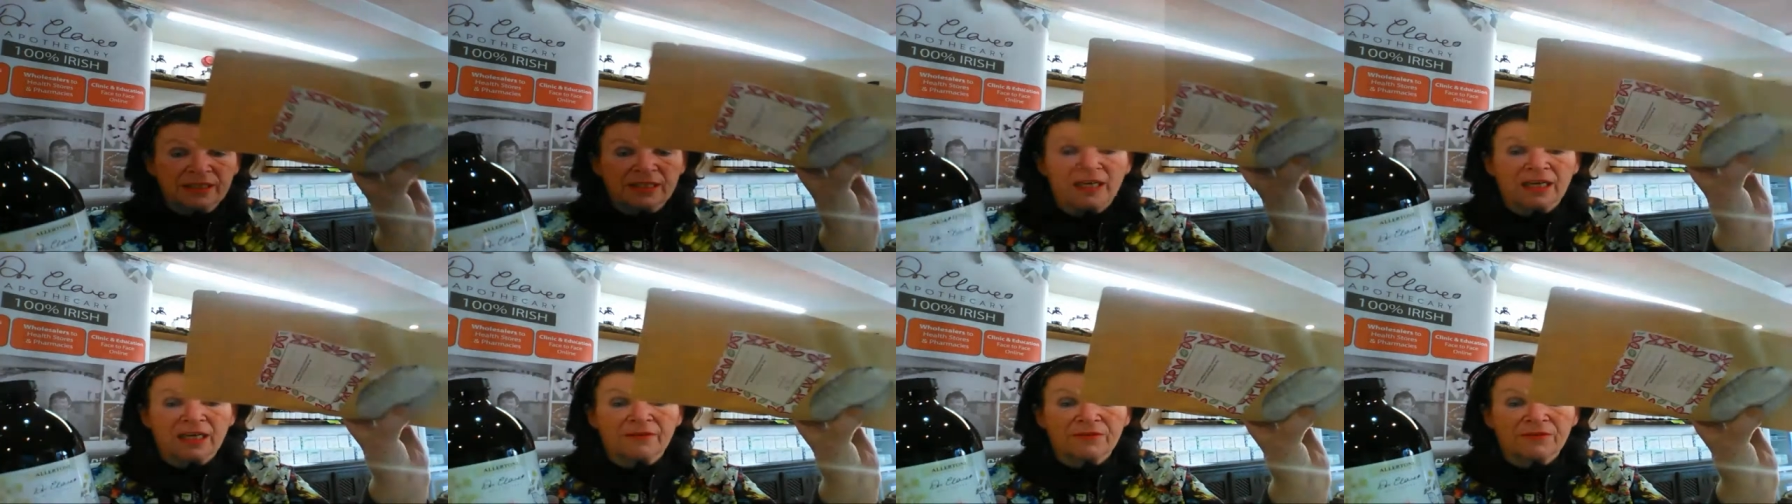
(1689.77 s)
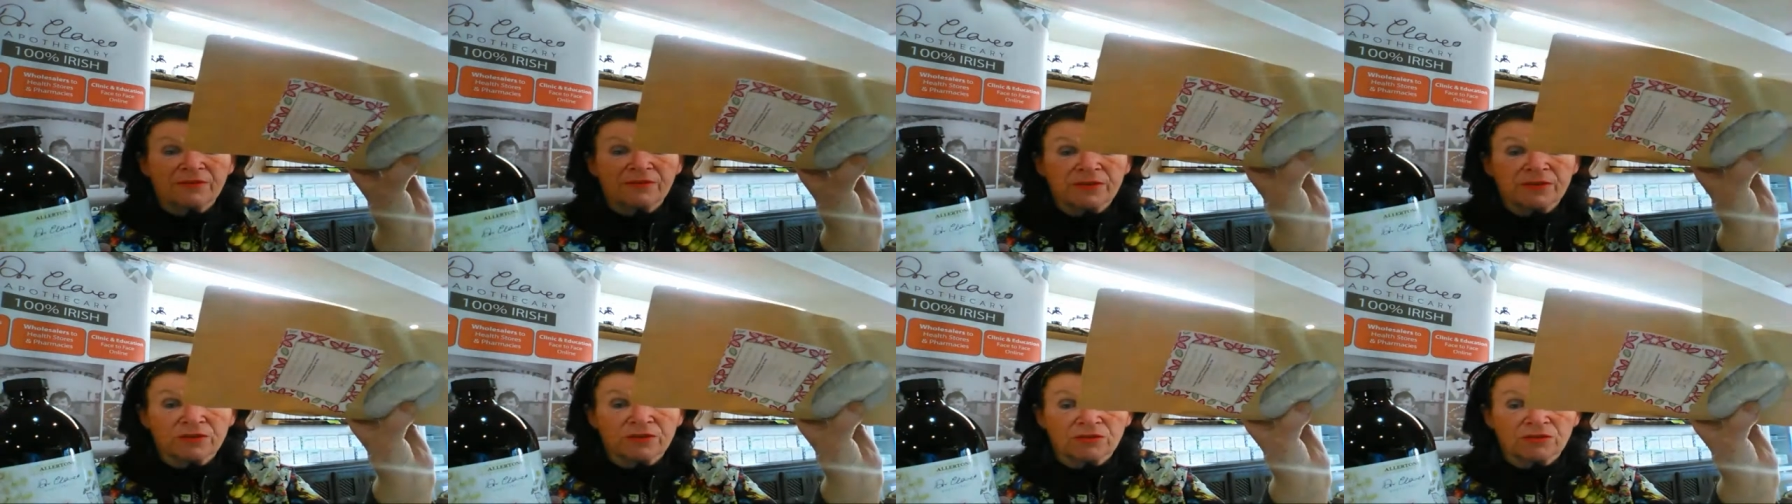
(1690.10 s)
I've gone
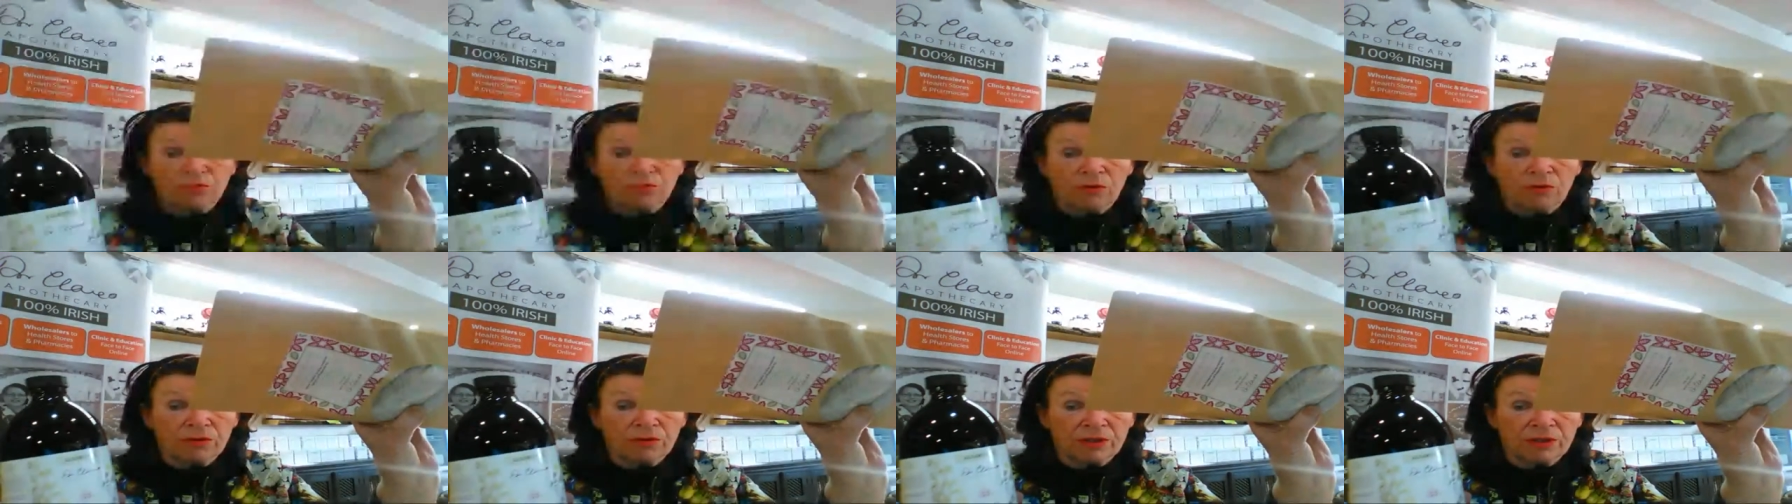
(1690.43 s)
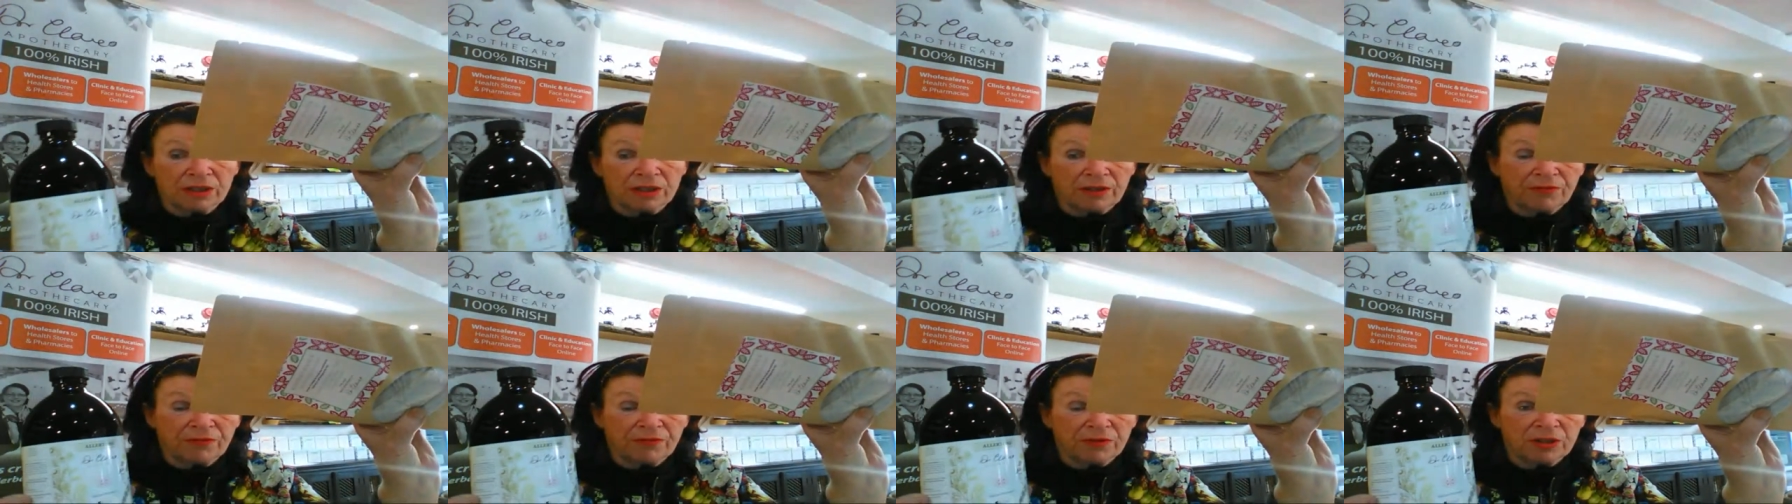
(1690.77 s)
through all the
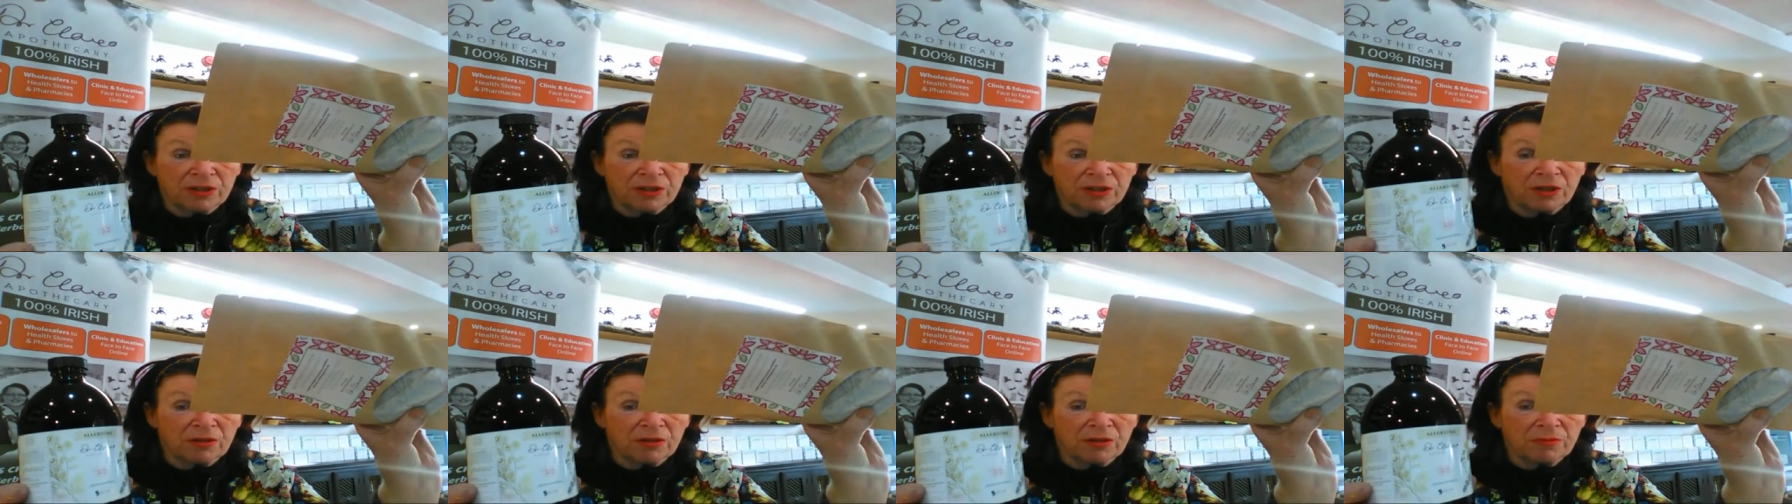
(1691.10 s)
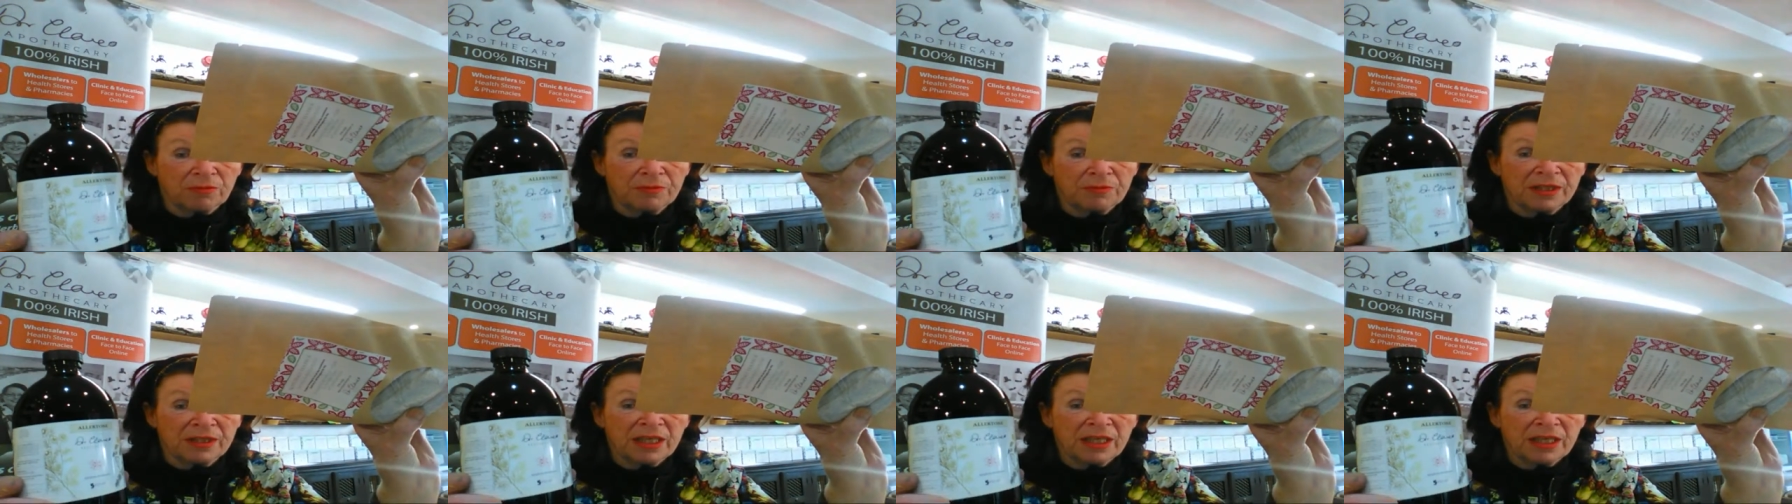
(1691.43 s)
different herbs.